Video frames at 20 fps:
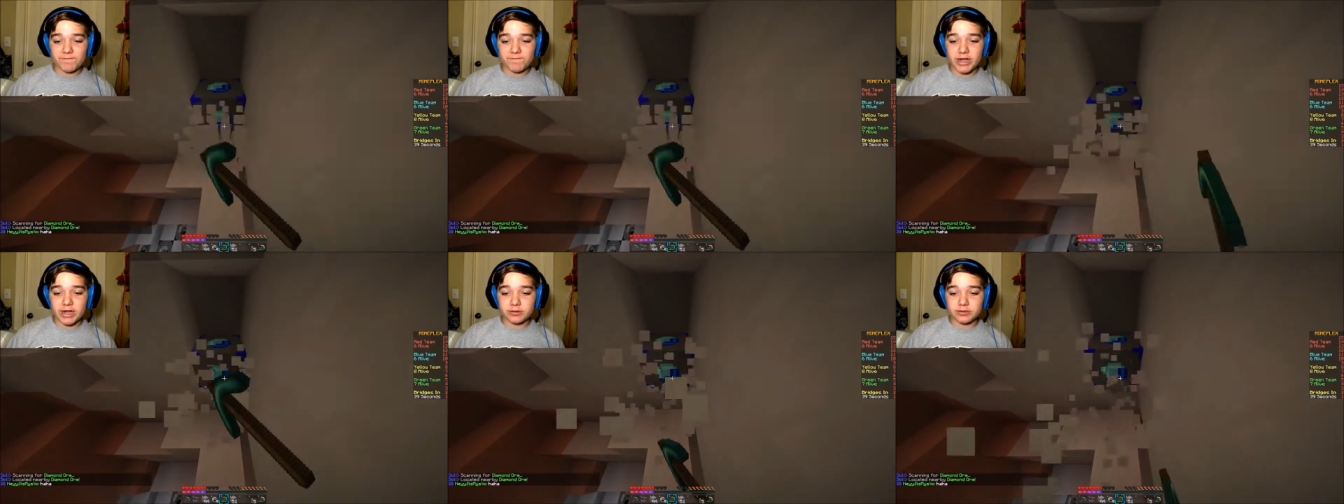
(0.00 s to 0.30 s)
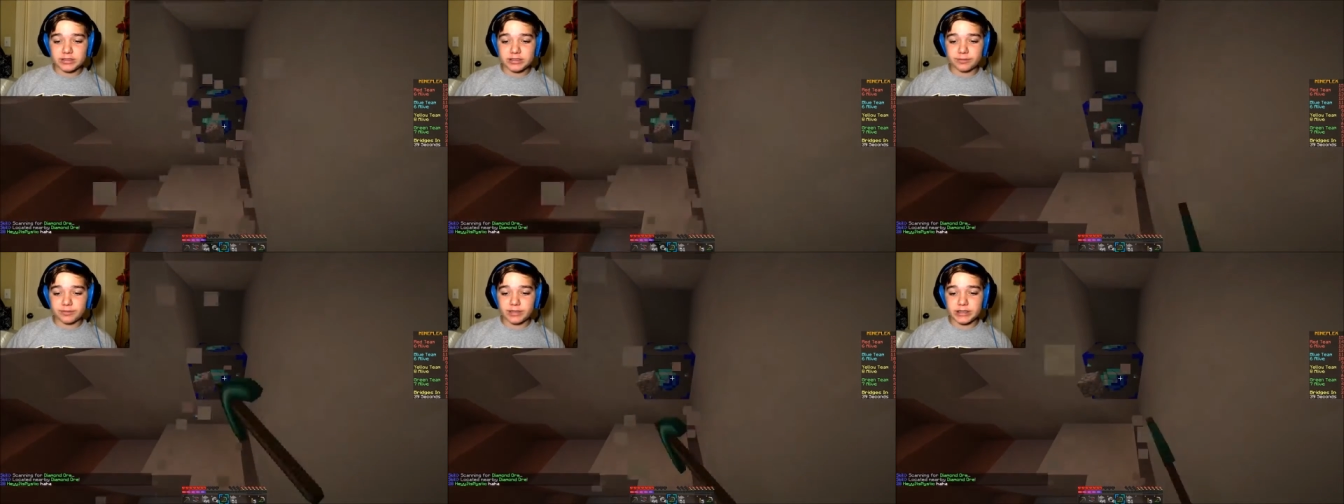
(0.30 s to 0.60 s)

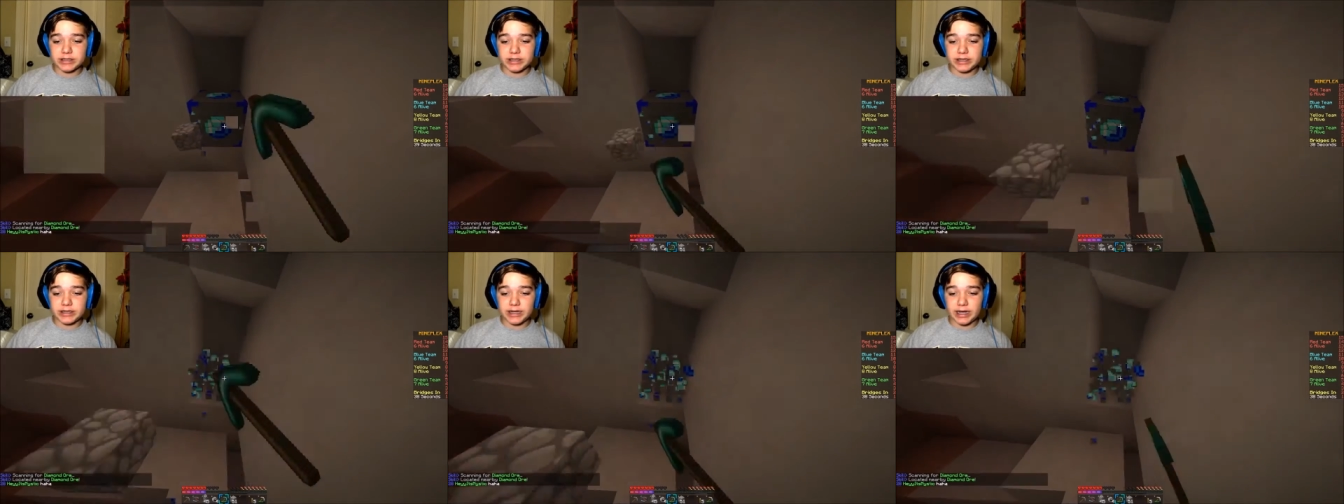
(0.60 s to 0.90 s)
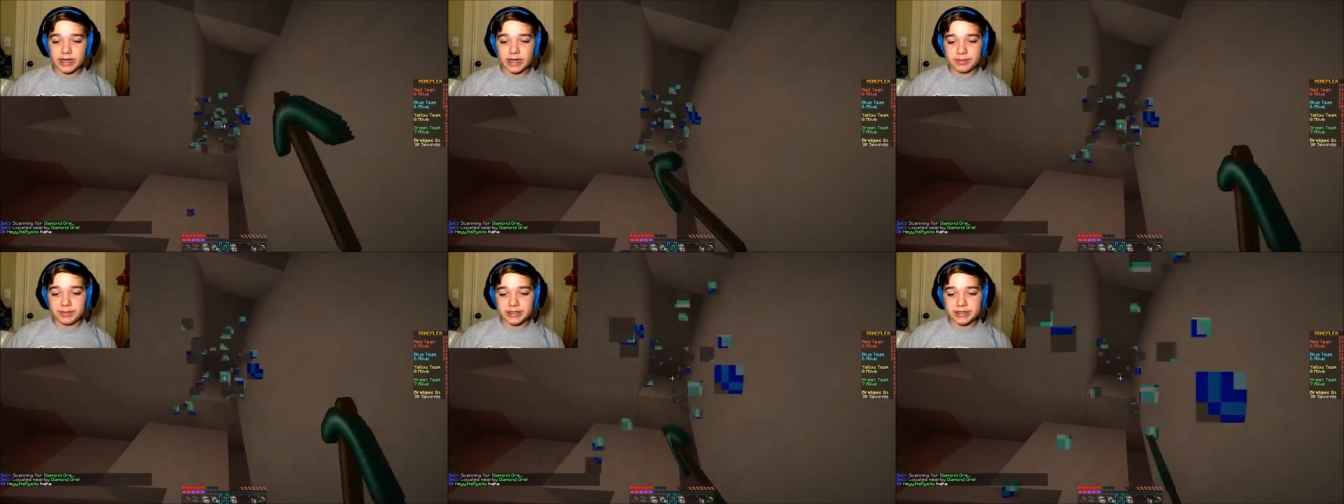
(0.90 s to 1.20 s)
Found some easy
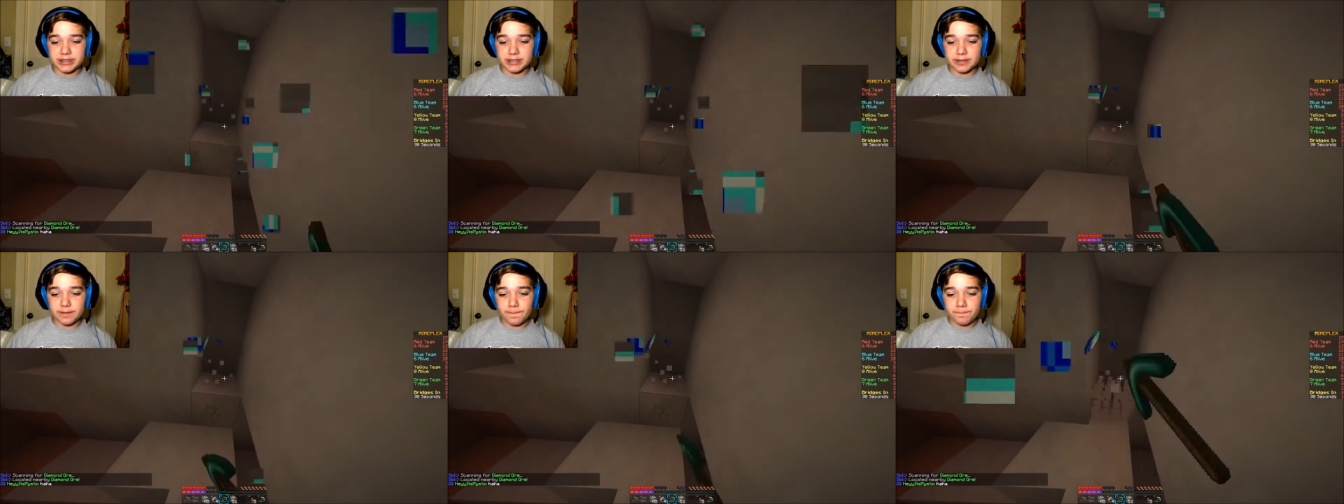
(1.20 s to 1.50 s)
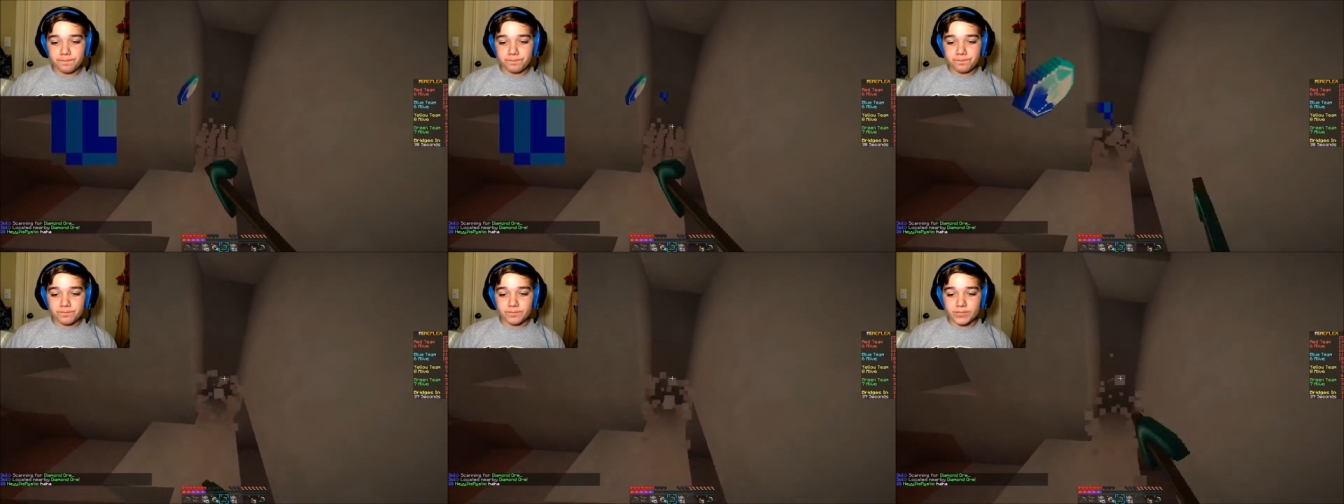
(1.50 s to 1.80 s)
diamonds.
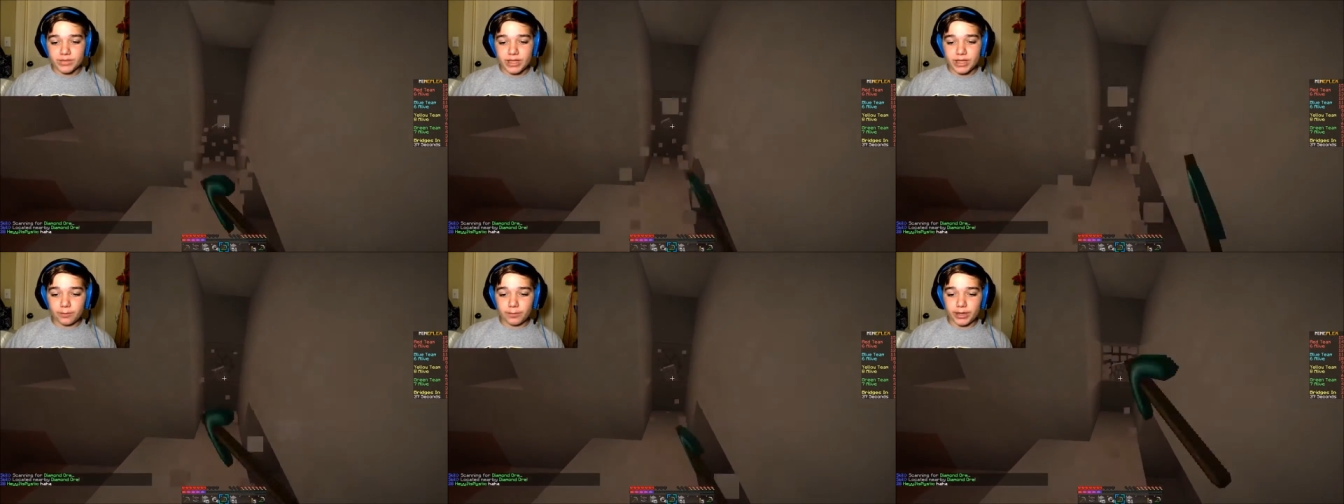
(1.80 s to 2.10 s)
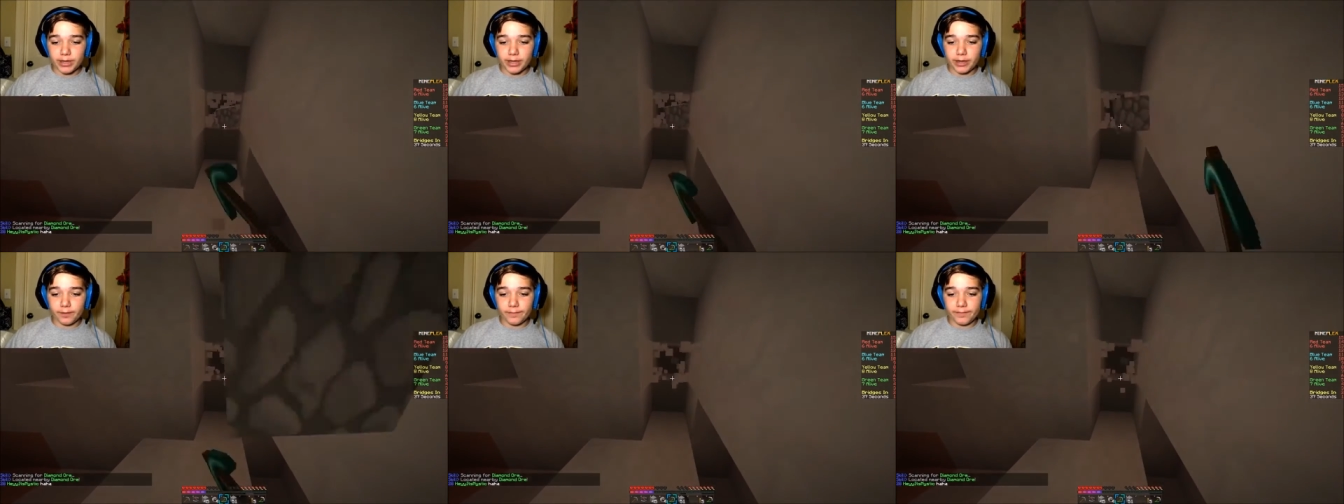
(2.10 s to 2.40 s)
There we
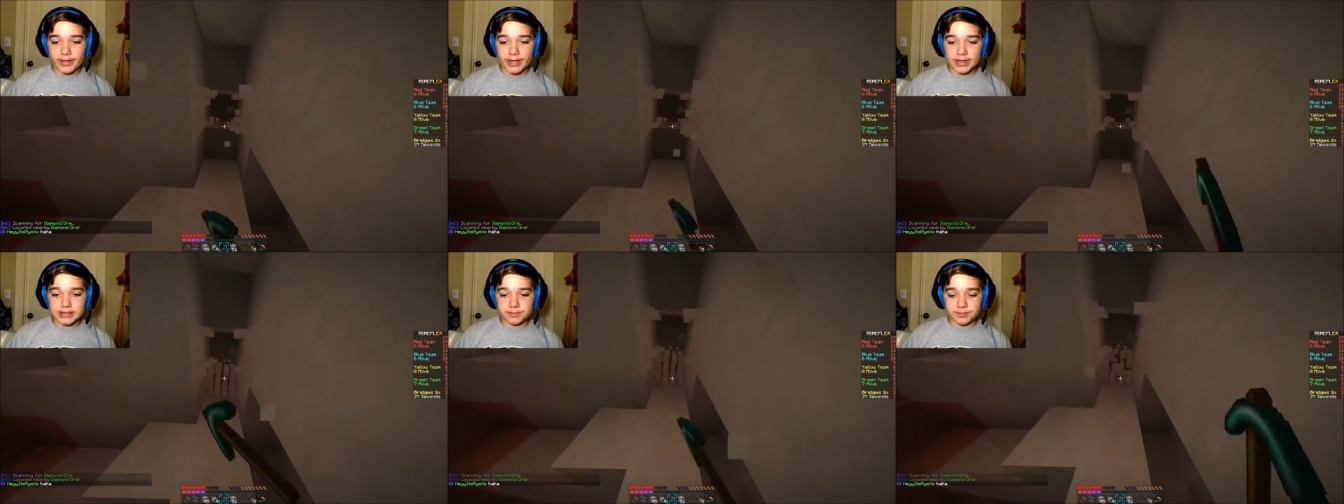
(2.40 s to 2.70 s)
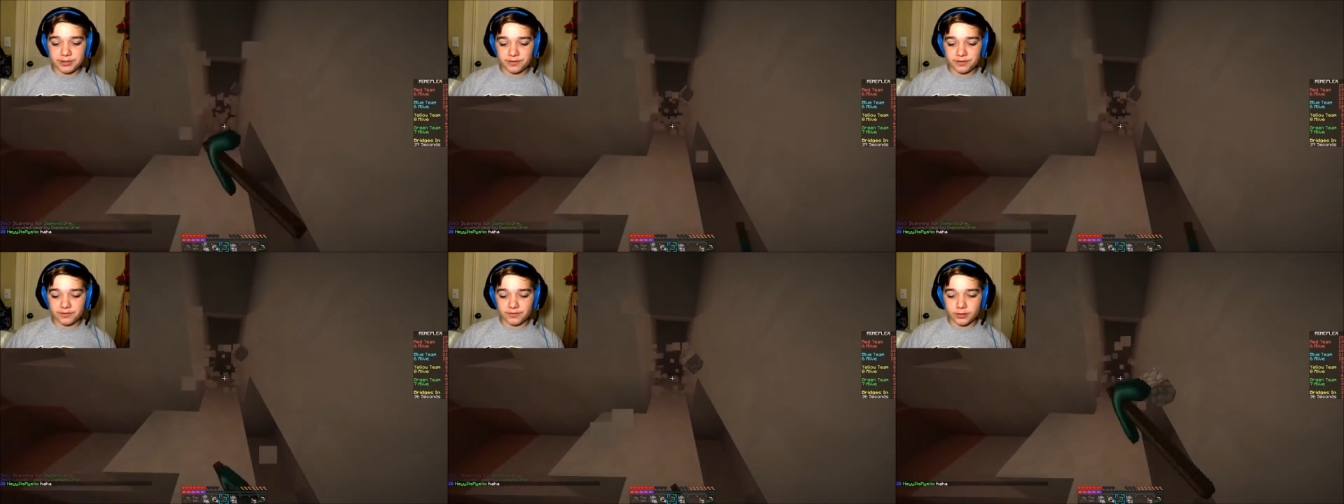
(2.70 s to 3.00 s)
go. That's
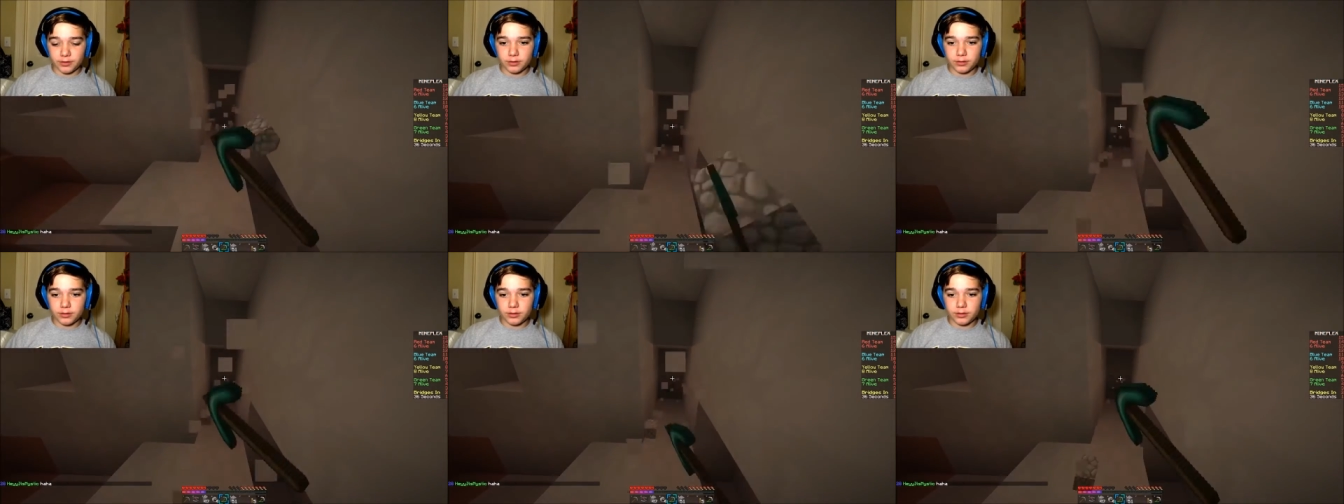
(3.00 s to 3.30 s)
beautiful.